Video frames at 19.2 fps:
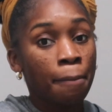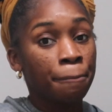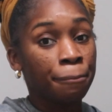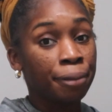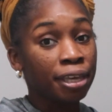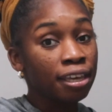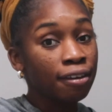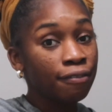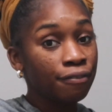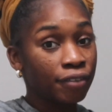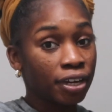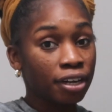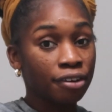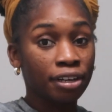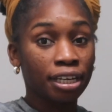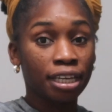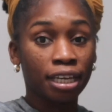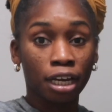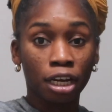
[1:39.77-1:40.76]
Be
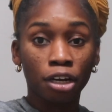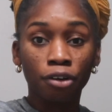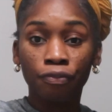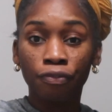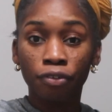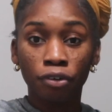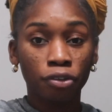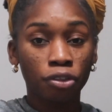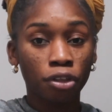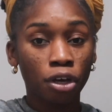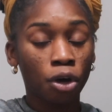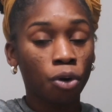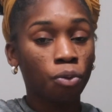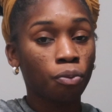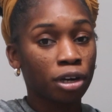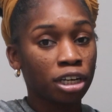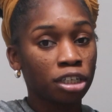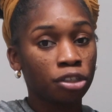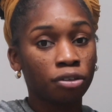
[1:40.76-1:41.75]
very careful though
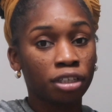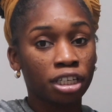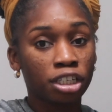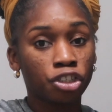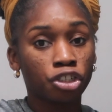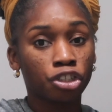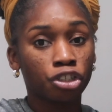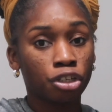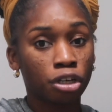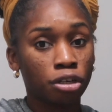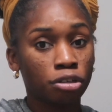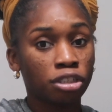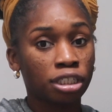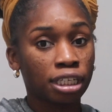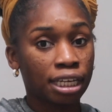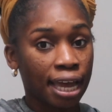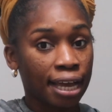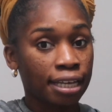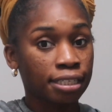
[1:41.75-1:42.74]
where you get your
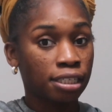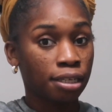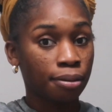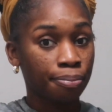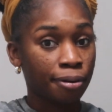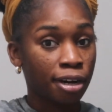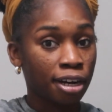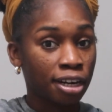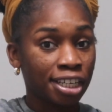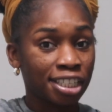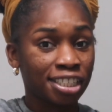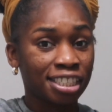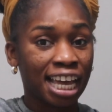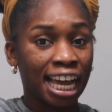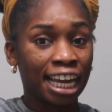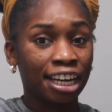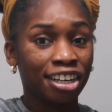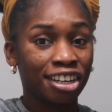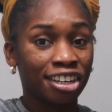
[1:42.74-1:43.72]
kojic acid bars.
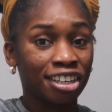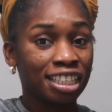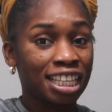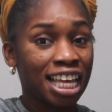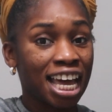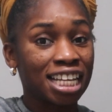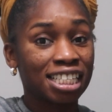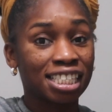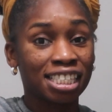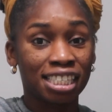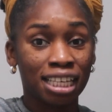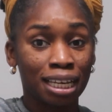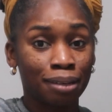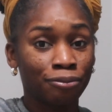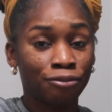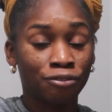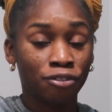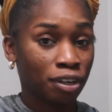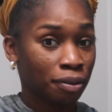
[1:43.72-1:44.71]
I've heard that
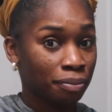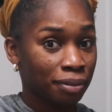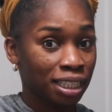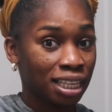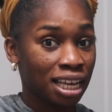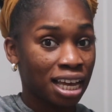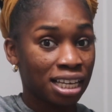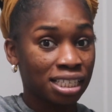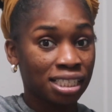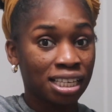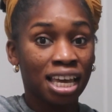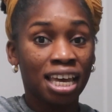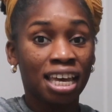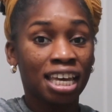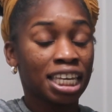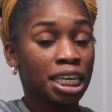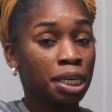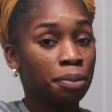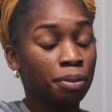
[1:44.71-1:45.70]
some formulas
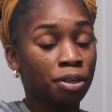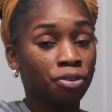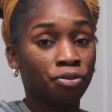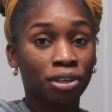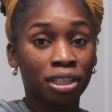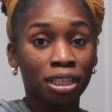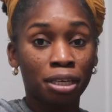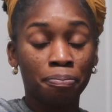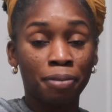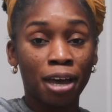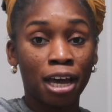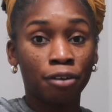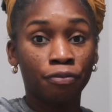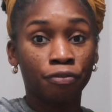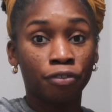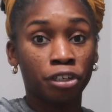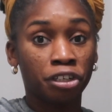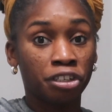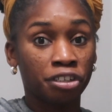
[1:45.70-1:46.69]
can be really bad
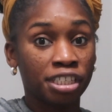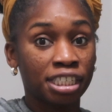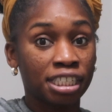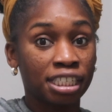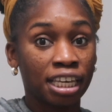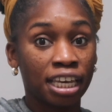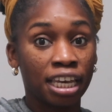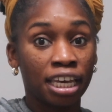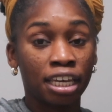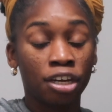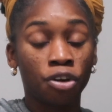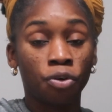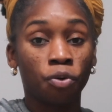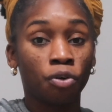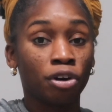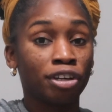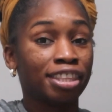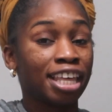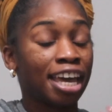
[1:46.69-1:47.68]
for your skin
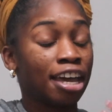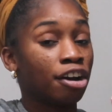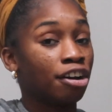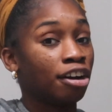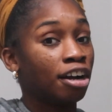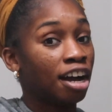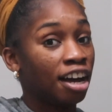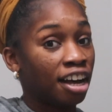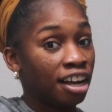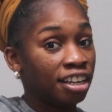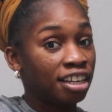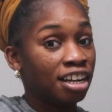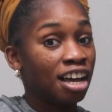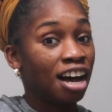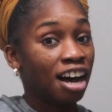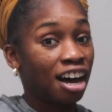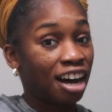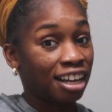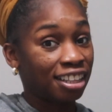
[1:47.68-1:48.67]
or they are
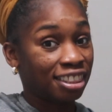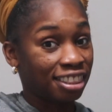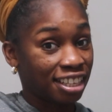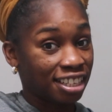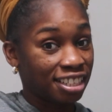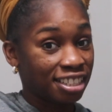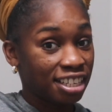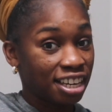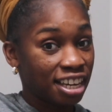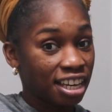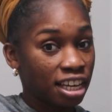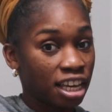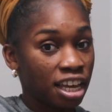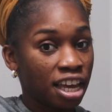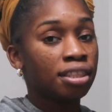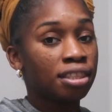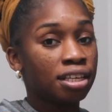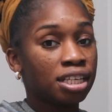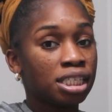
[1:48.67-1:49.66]

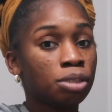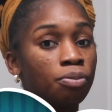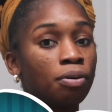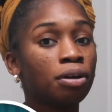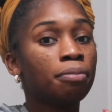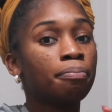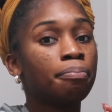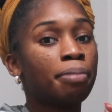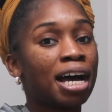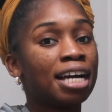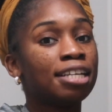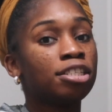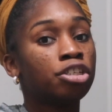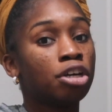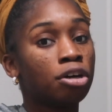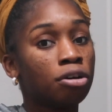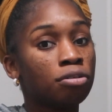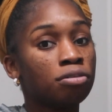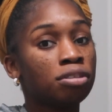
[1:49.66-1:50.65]
unauthentic. This one by
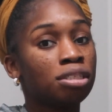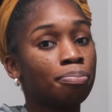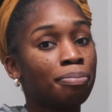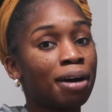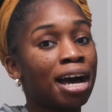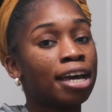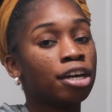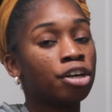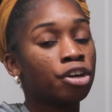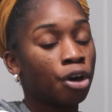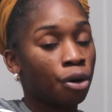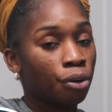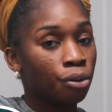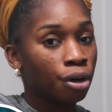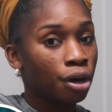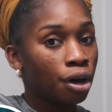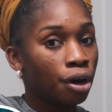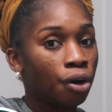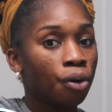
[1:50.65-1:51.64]
Tones by
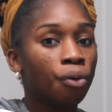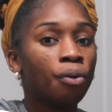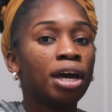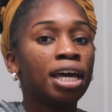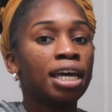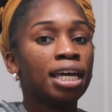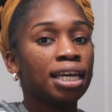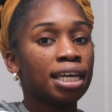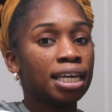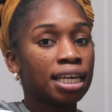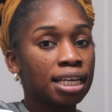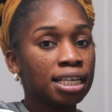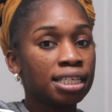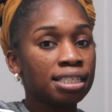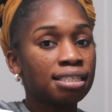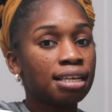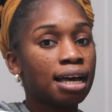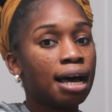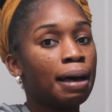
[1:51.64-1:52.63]
Coco
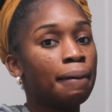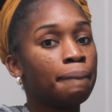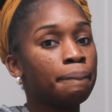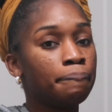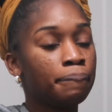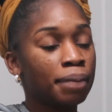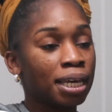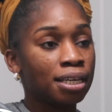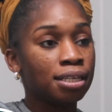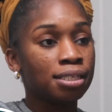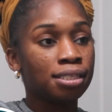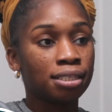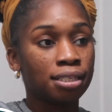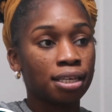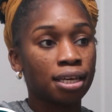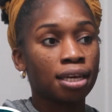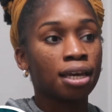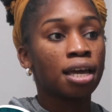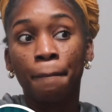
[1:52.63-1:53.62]
is
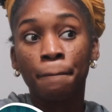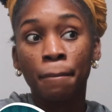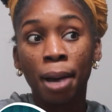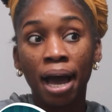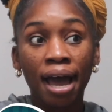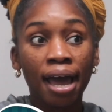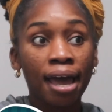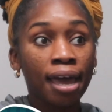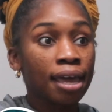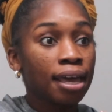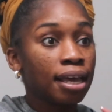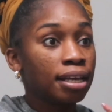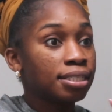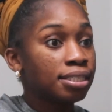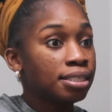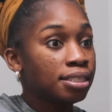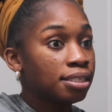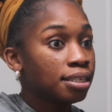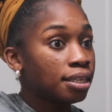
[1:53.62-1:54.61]
amazing. My
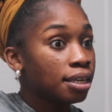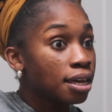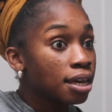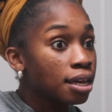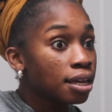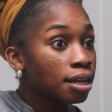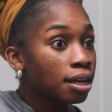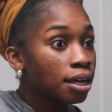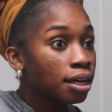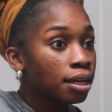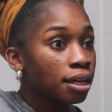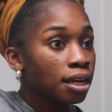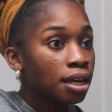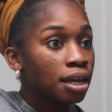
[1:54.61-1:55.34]
skin